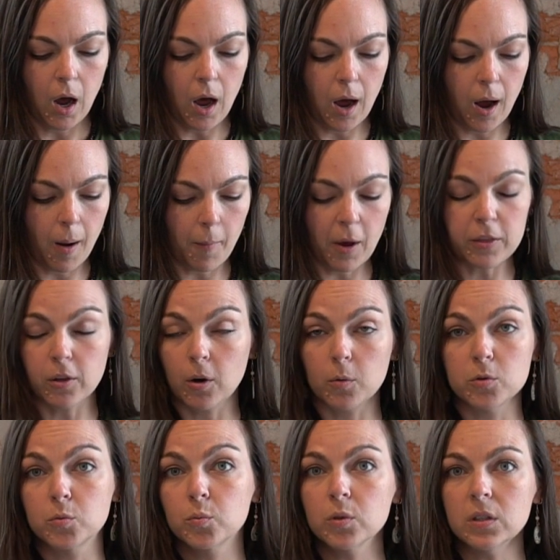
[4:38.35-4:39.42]
I thought it
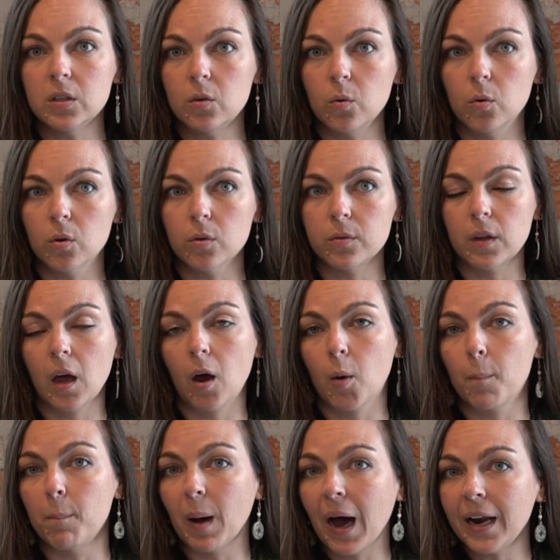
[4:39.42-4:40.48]
was really cool.
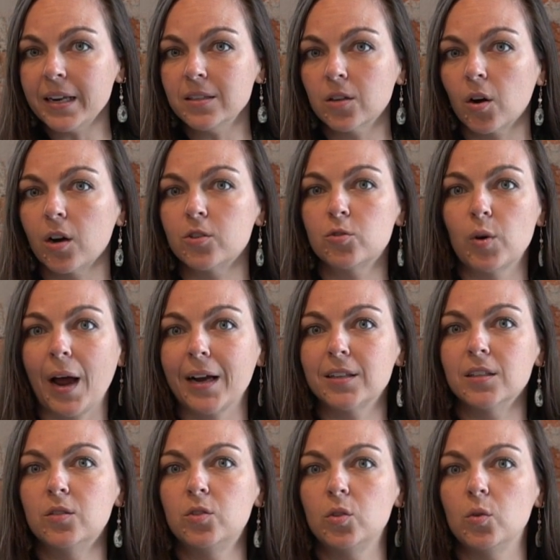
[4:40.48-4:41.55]
Our bodies are
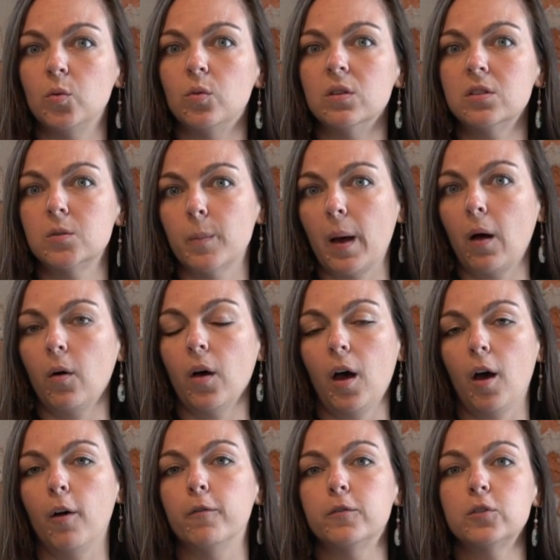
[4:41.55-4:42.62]
attracted to the smell
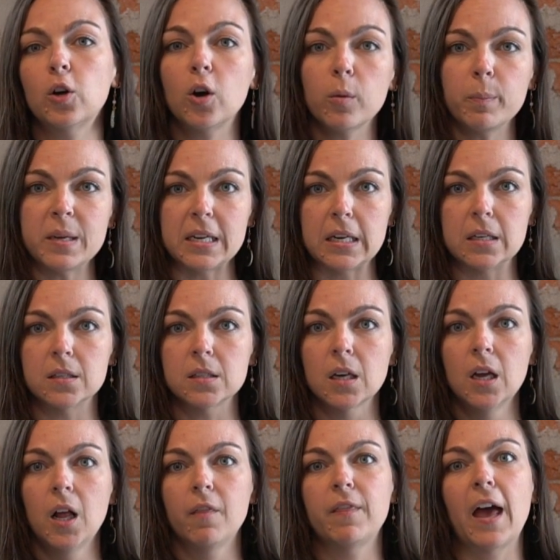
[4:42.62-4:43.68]
of terpenes
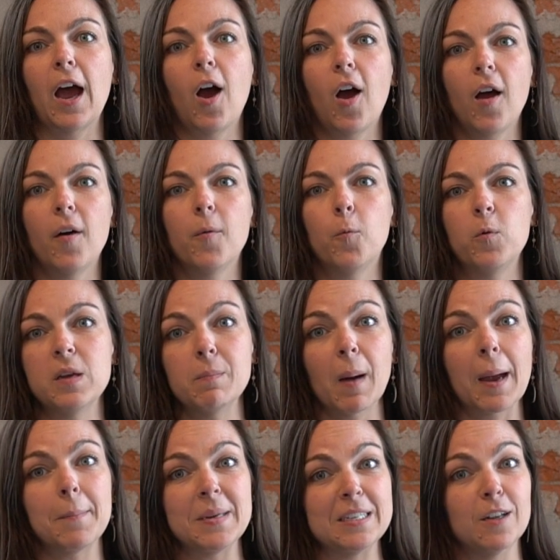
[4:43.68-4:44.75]
that we
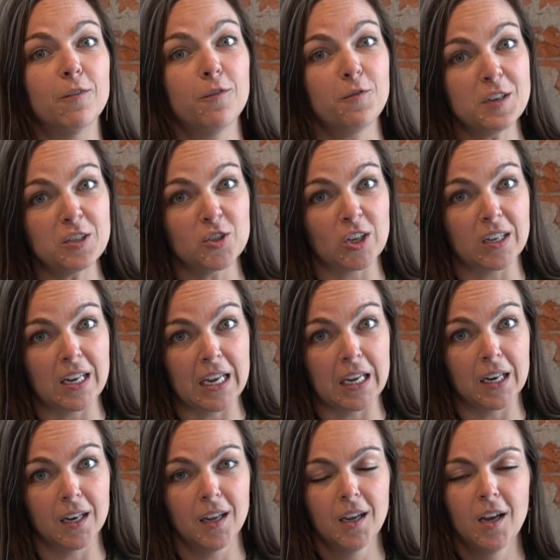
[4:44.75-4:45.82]
might be deficient
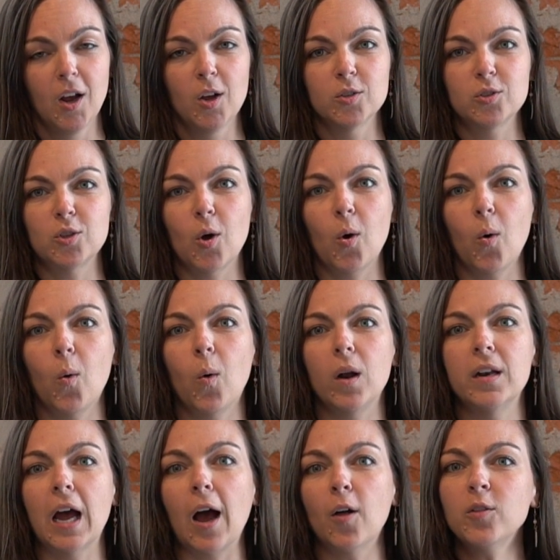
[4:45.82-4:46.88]
in. So
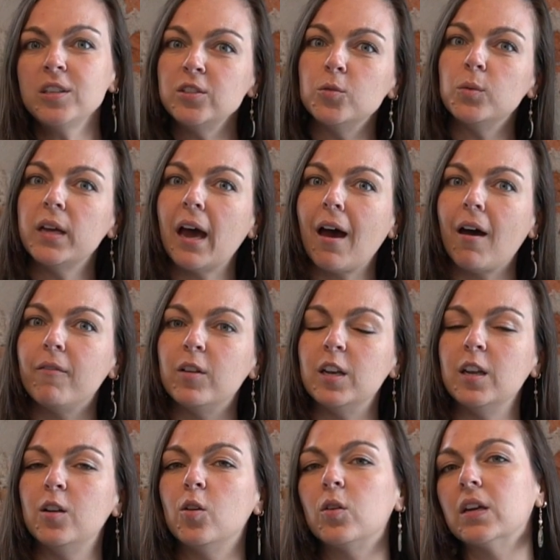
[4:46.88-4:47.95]
not only do we have an
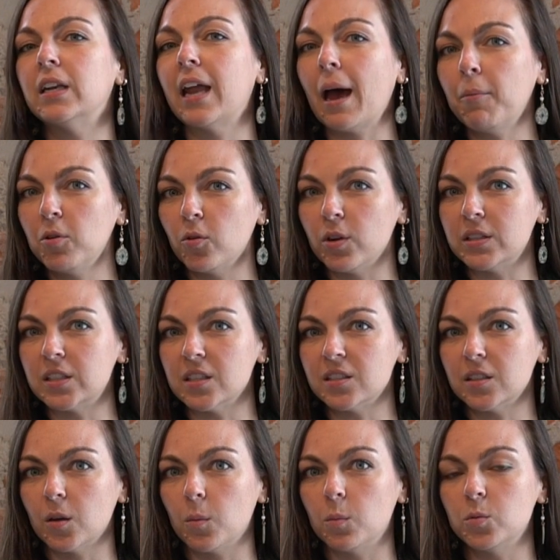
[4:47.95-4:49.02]
endocannabinoid
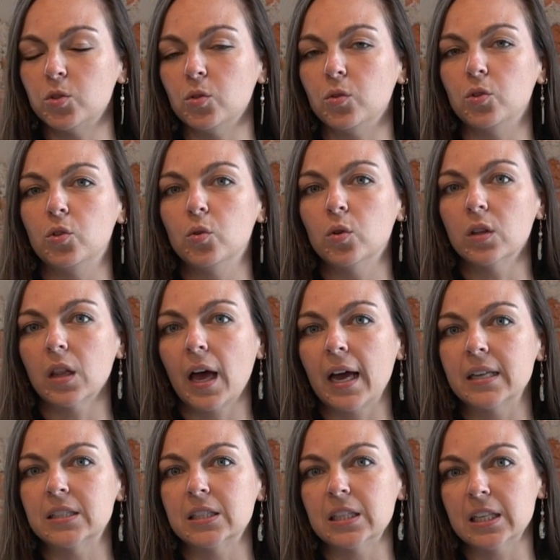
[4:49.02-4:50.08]
system to
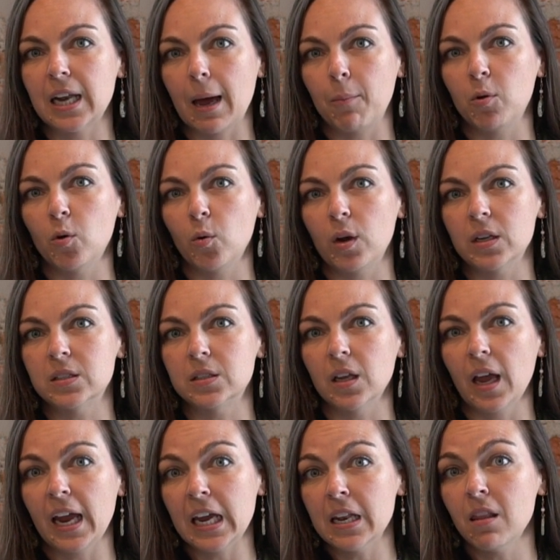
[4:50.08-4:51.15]
utilize the cannabinoids
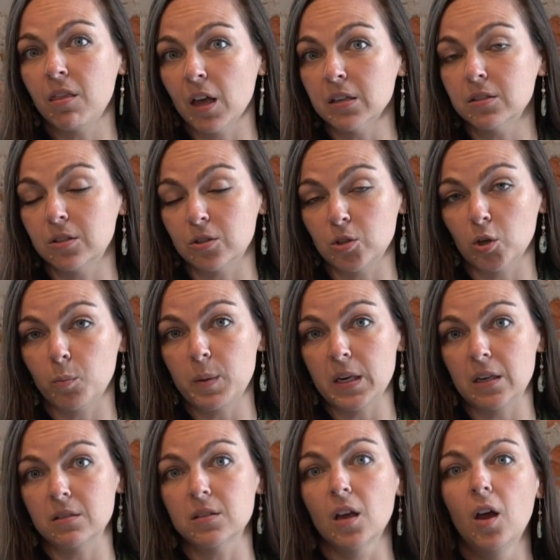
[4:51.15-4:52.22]
and thus the
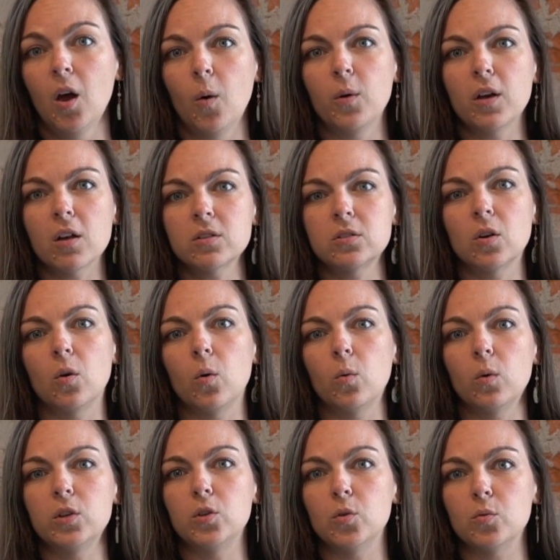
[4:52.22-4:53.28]
terpenes, we
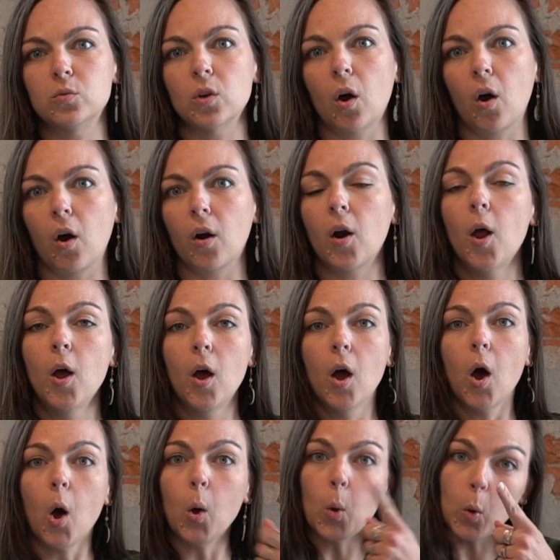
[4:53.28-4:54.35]
also use our
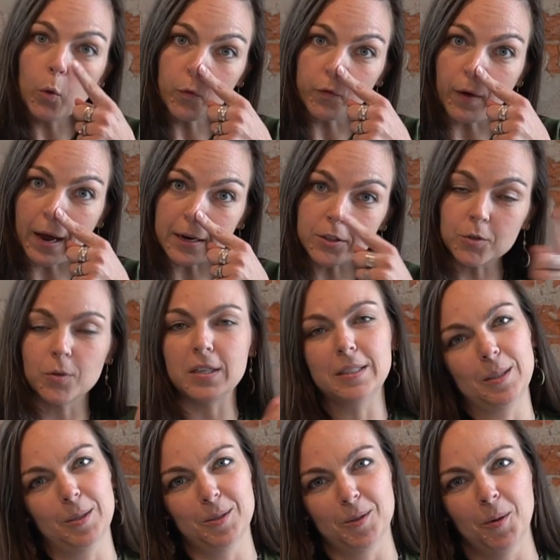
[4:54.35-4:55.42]
olfactory
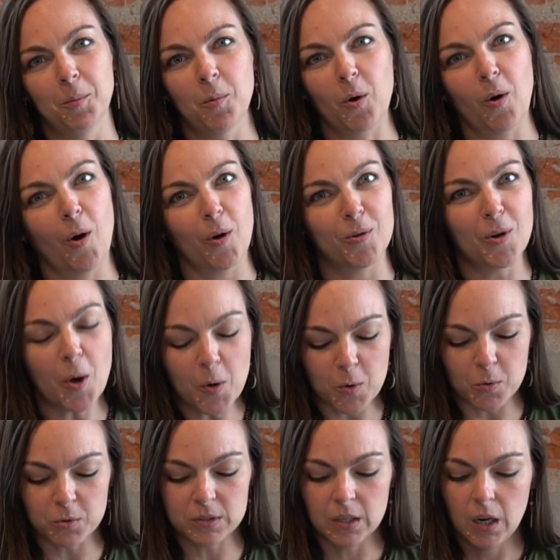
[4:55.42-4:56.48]
system, or our
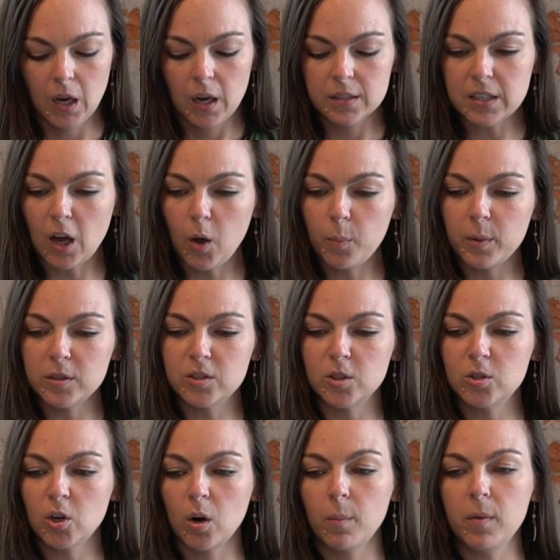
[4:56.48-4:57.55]
nose, to help us
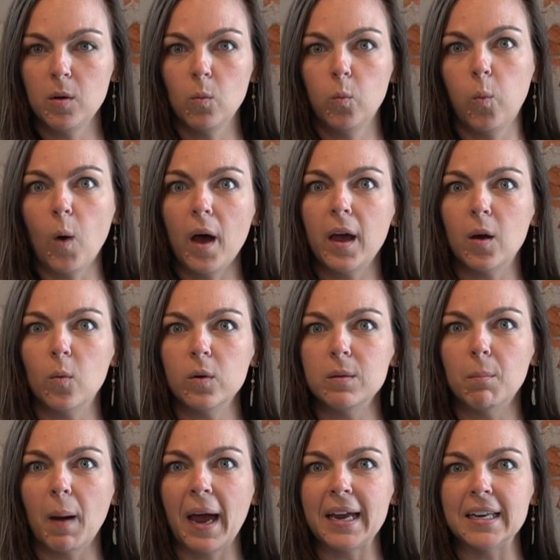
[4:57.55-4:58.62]
determine what we
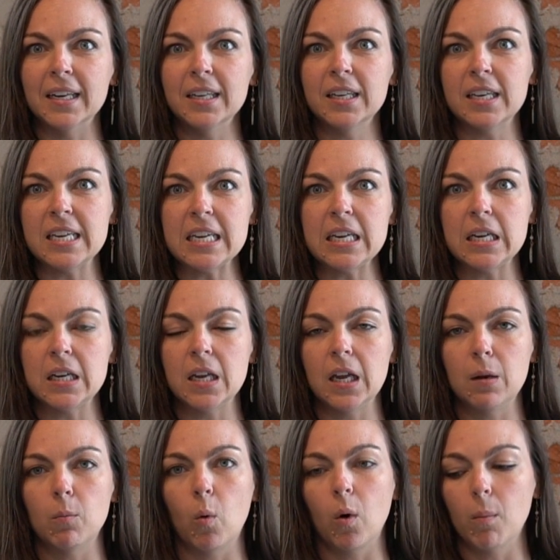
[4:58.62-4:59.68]
might need
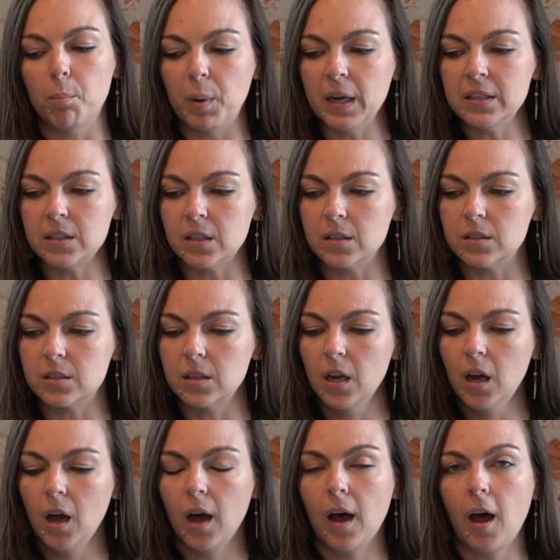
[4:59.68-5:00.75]
in more abundance
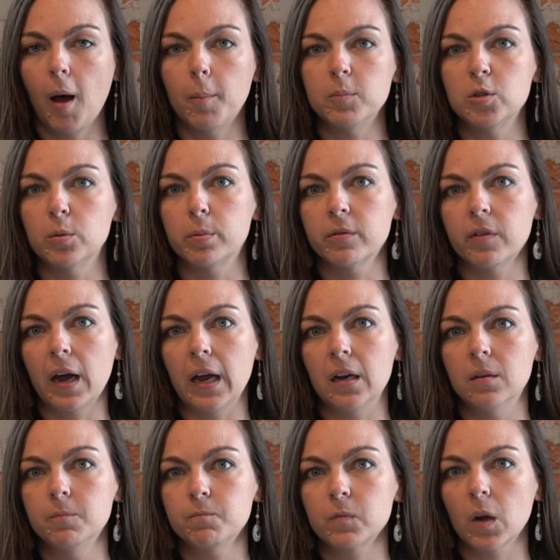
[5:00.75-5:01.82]
to
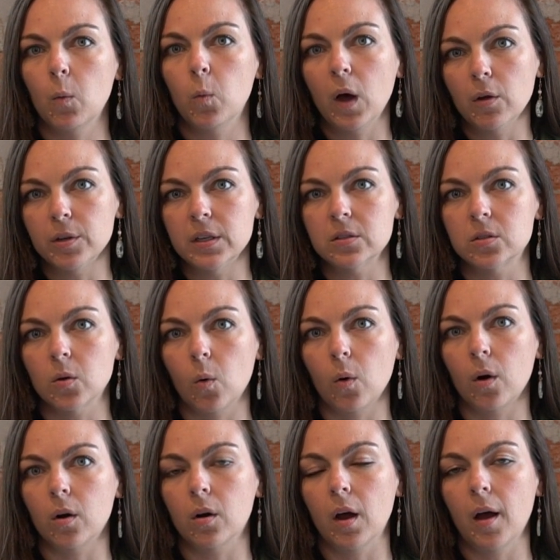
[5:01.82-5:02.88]
provide wellness
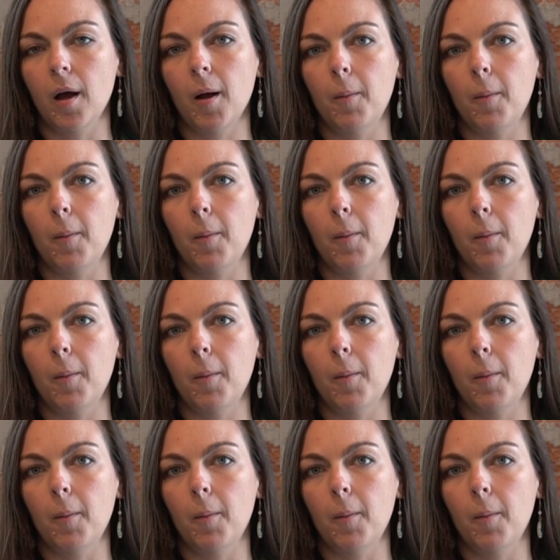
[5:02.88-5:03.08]
or